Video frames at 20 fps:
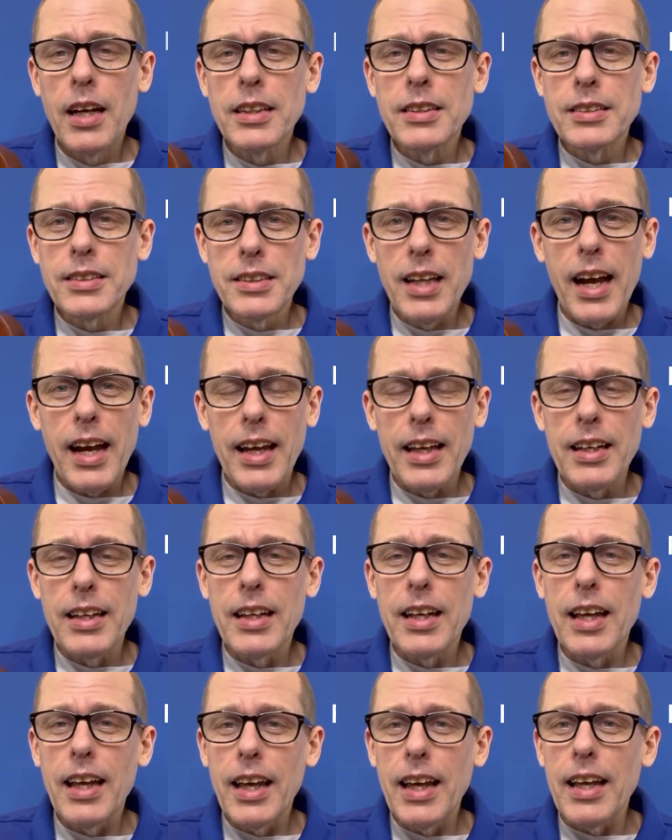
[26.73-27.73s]

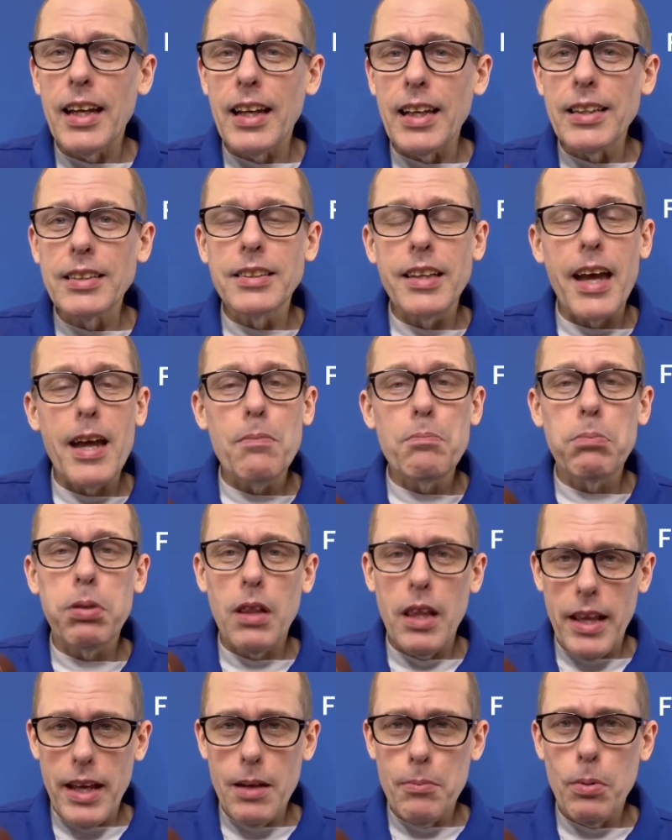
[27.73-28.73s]
Second, it is a
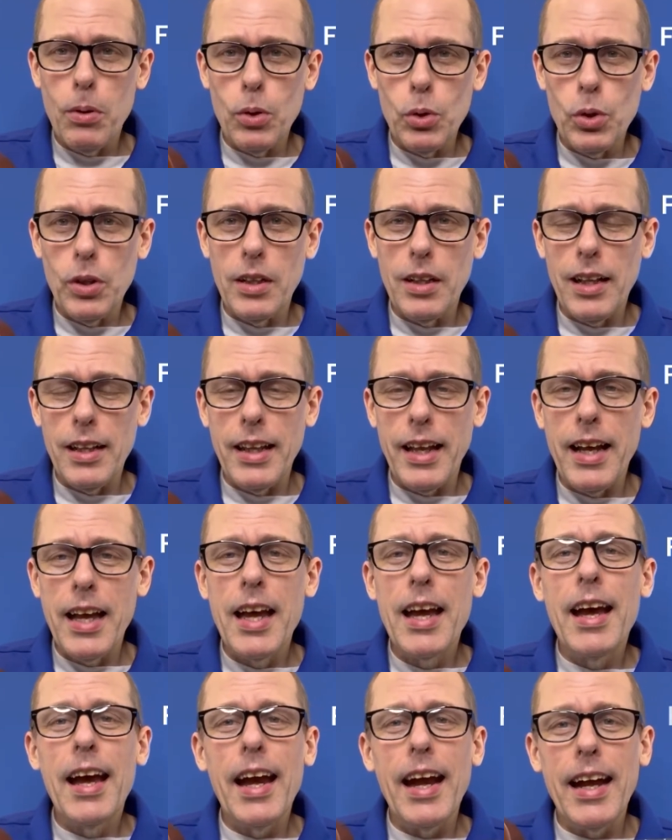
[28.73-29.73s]
playable ukulele.
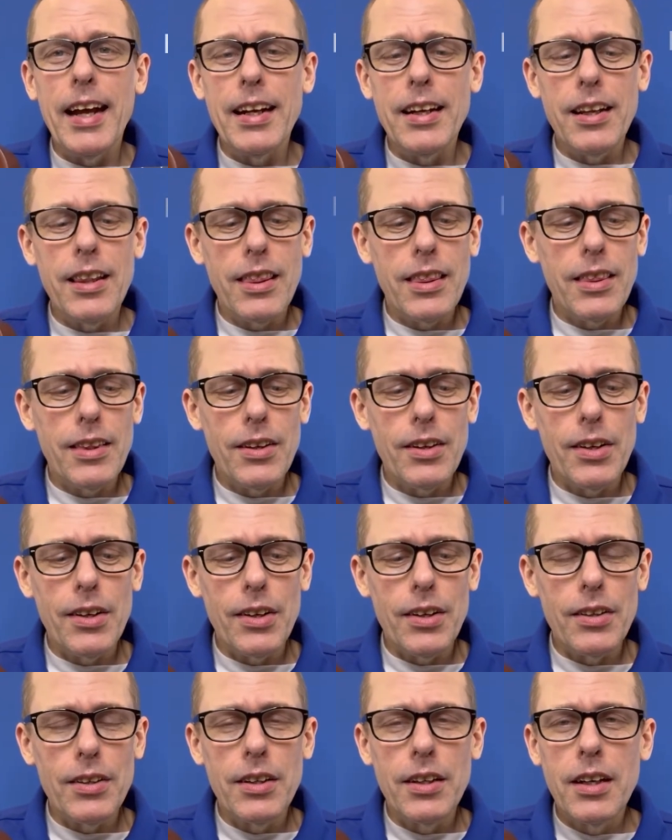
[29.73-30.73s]
And
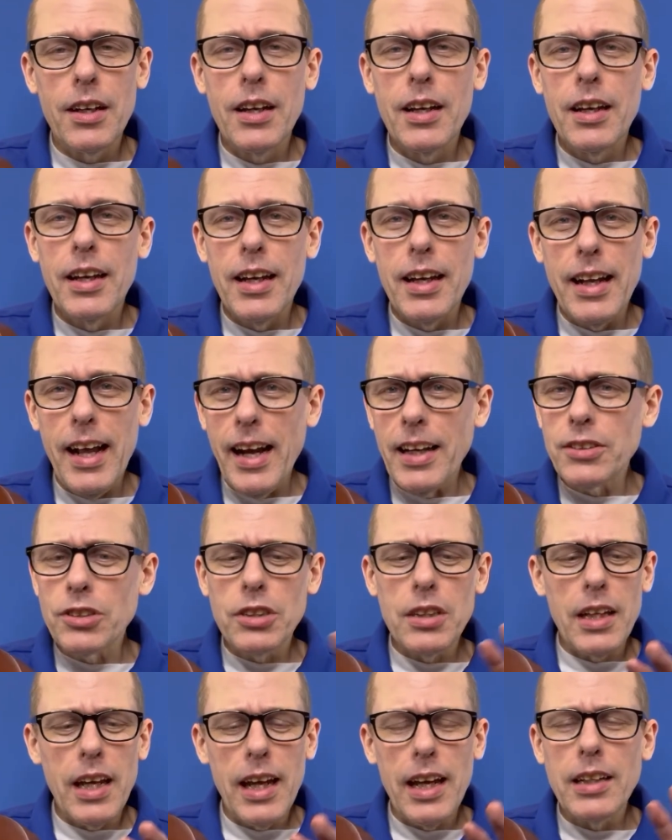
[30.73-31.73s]
third, it
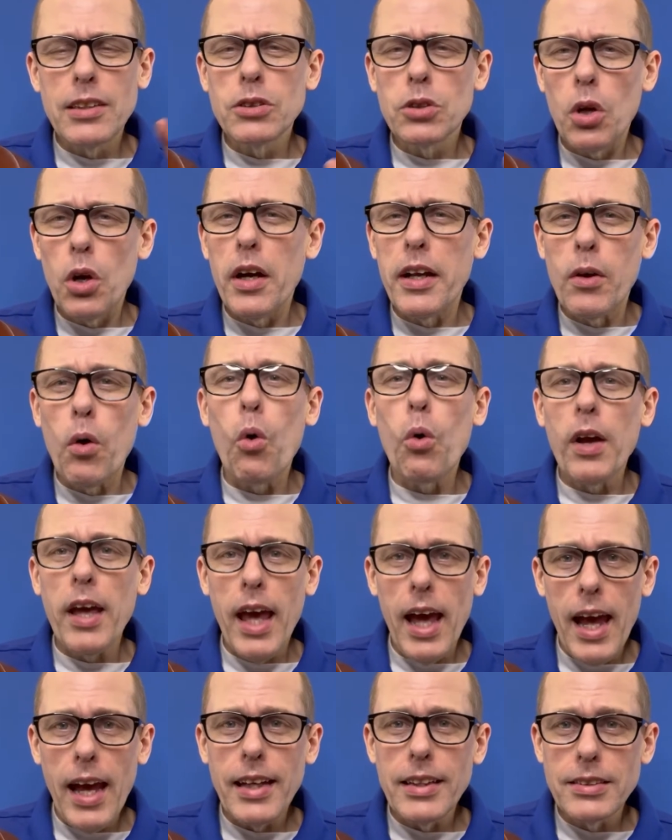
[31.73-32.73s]
actually has an
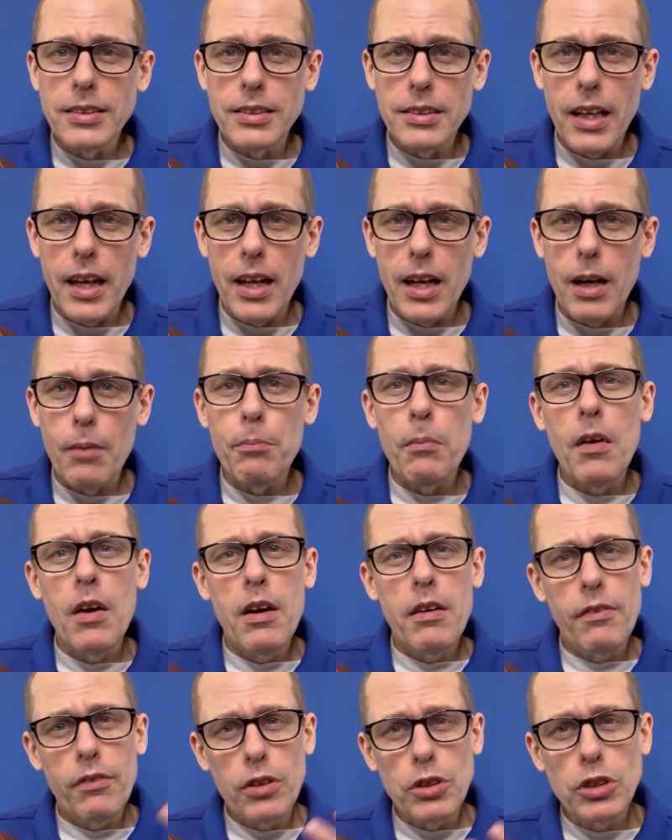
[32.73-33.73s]
okay setup
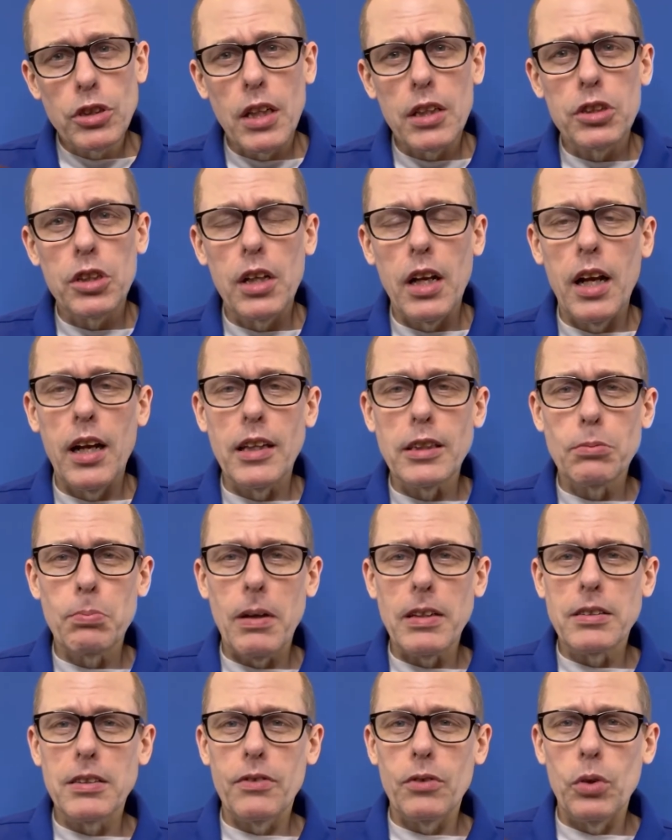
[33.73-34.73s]
for such an
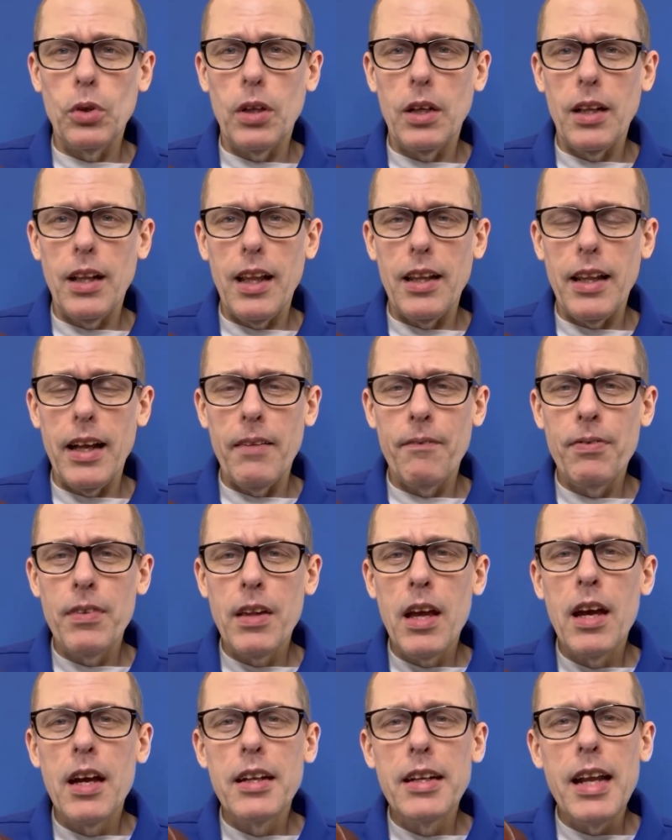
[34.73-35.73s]
inexpensive ukulele.
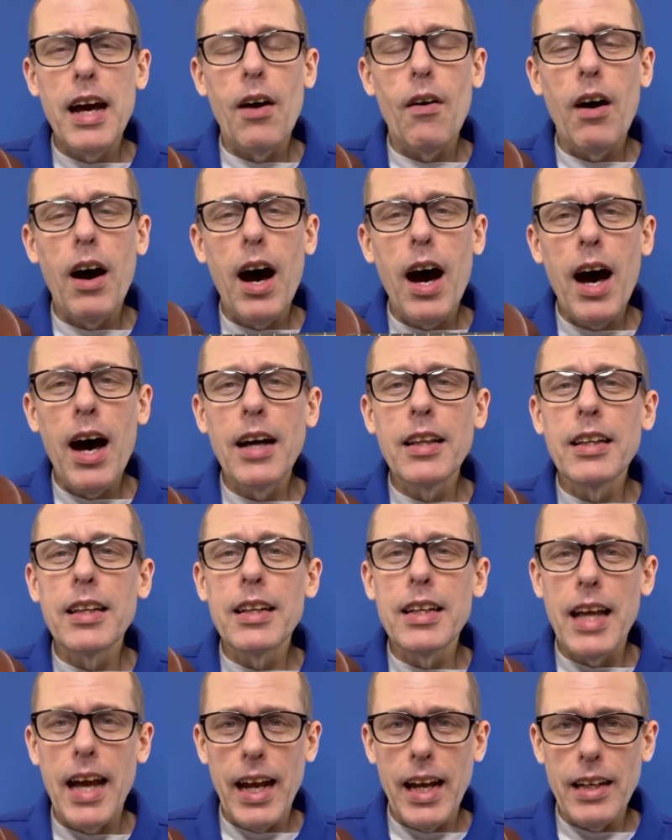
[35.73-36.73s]
Now, on the
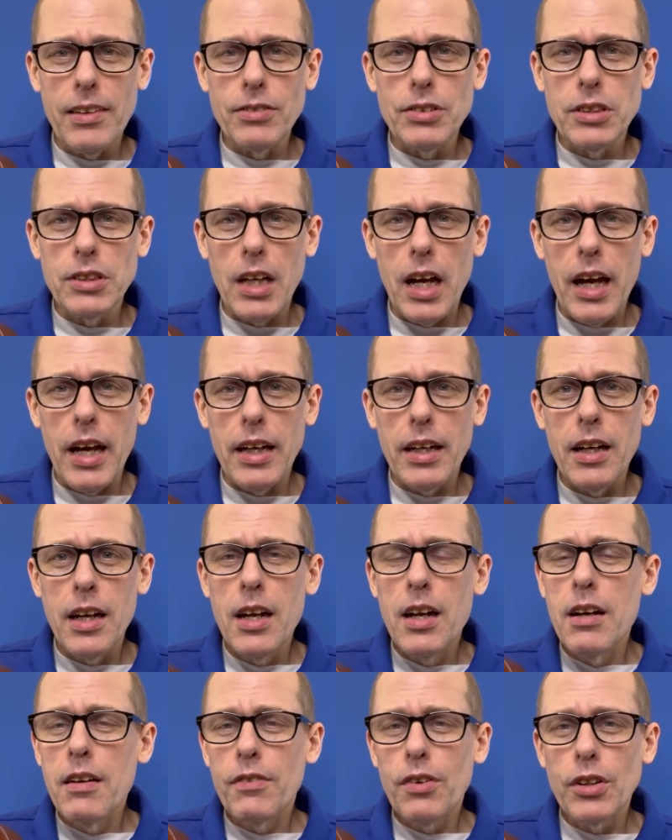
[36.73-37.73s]
negative side,
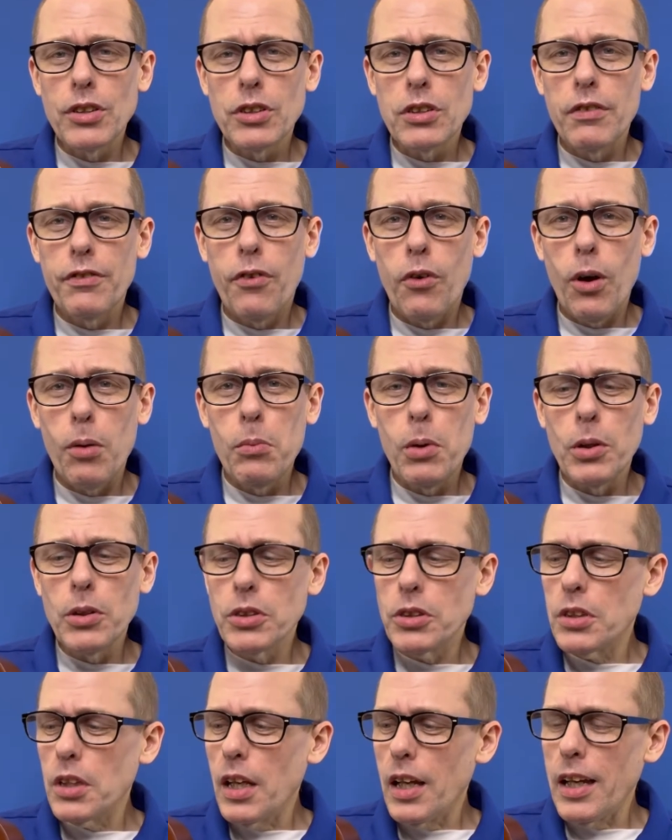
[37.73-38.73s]
first and
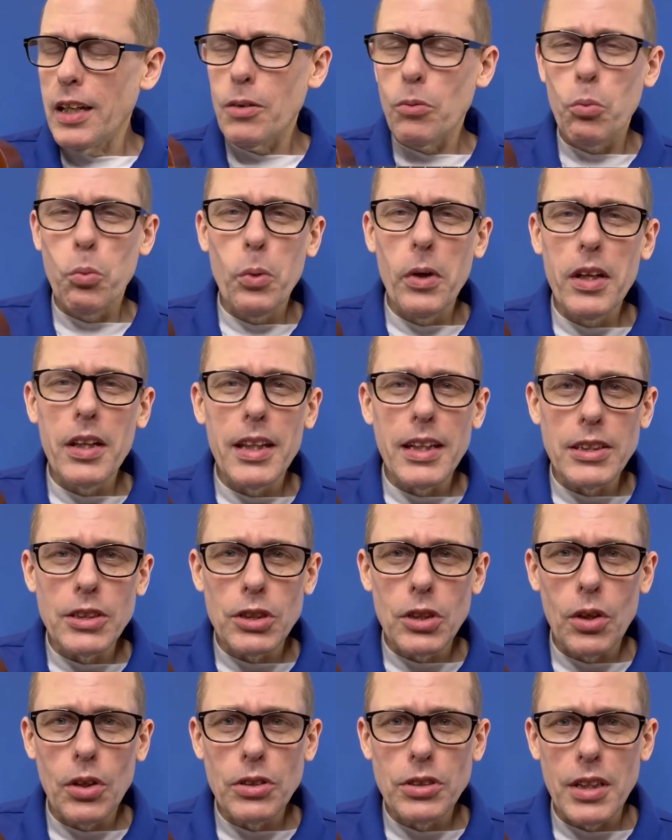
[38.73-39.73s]
foremost, it really
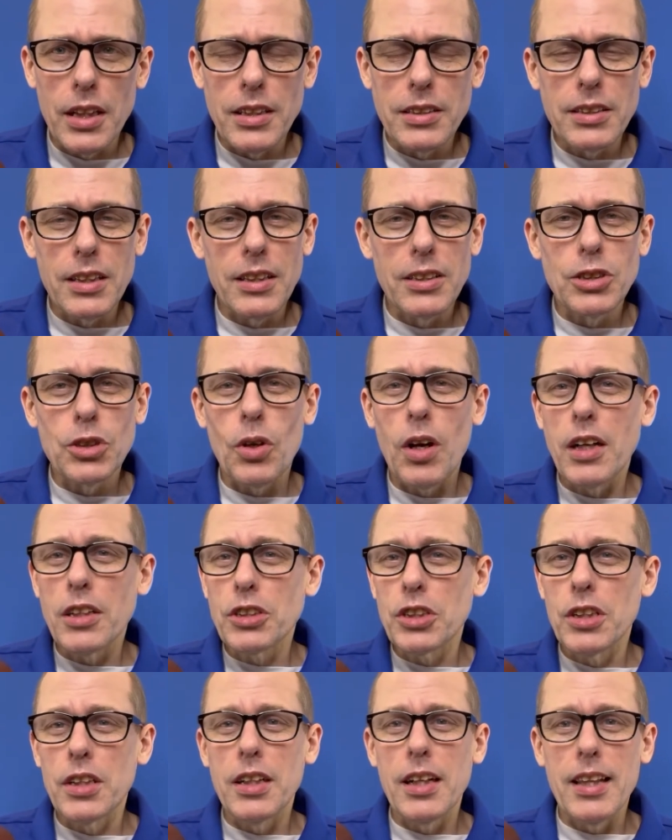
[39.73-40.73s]
shows in its
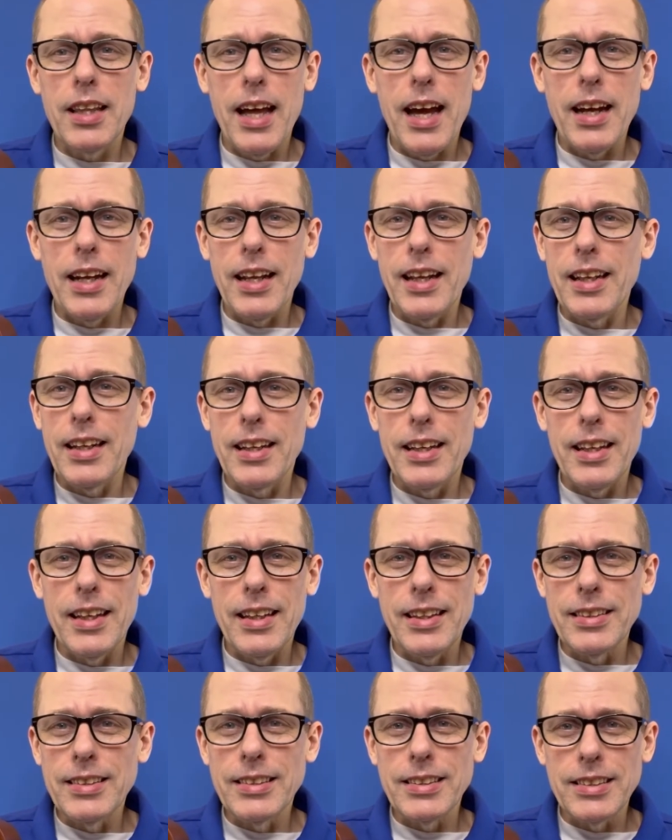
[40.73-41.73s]
construction that it
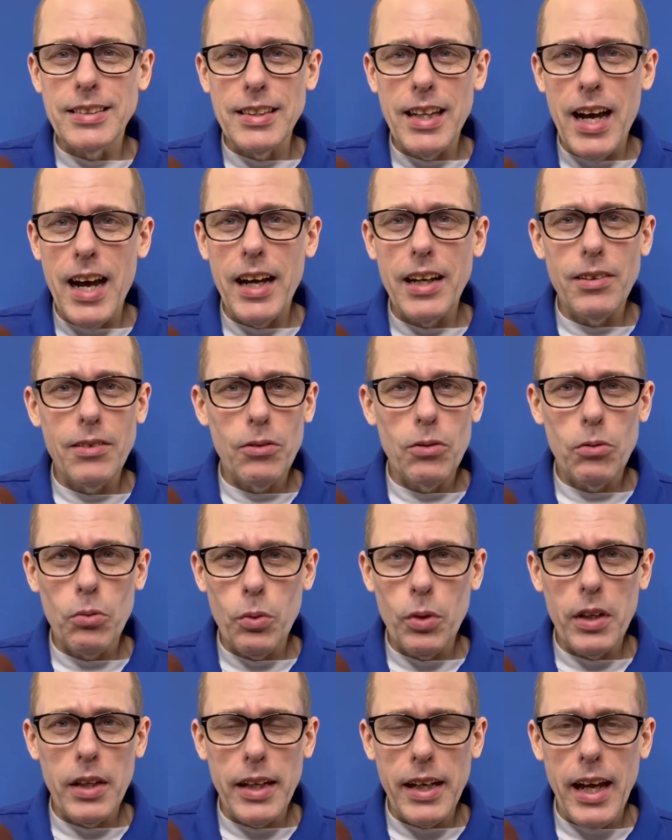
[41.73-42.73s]
is not
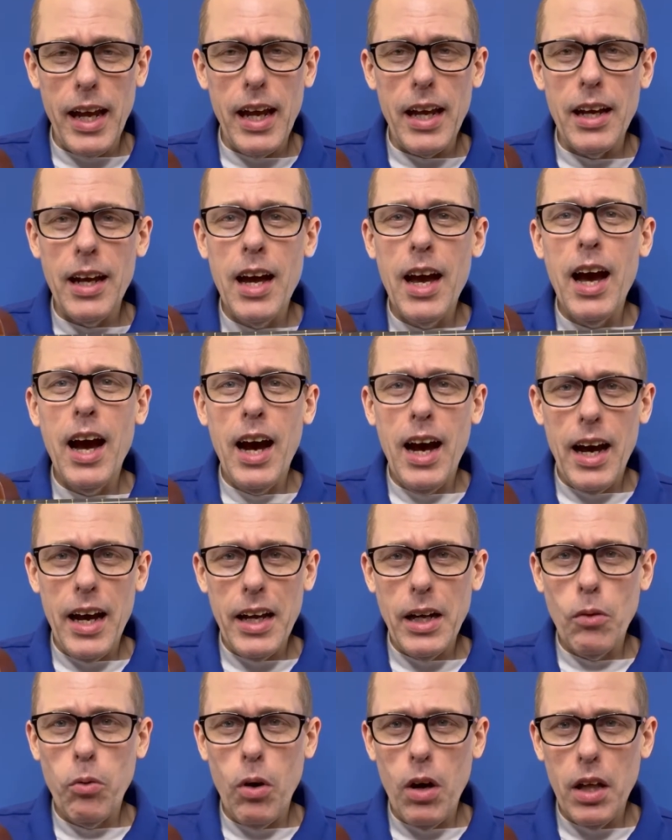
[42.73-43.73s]
really a high
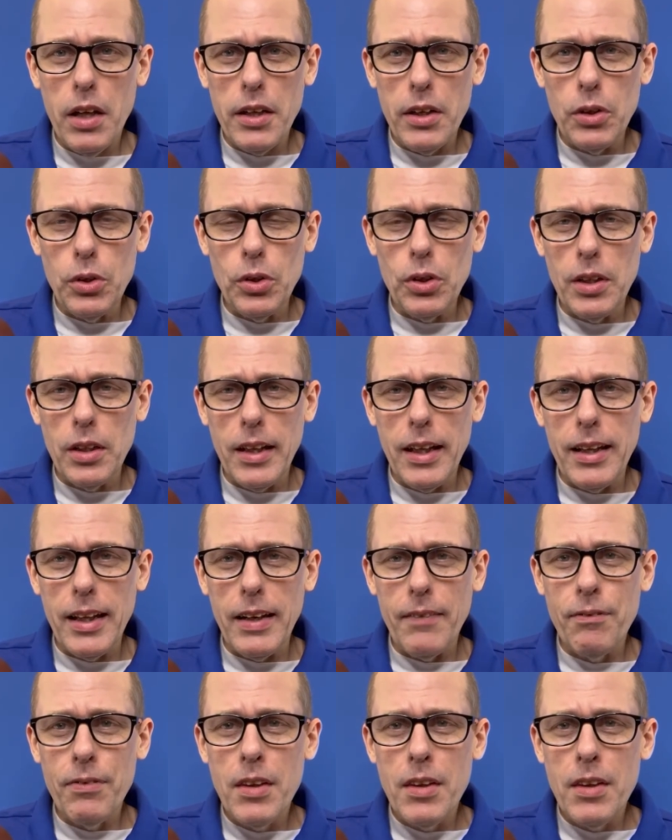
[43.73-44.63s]
quality ukulele.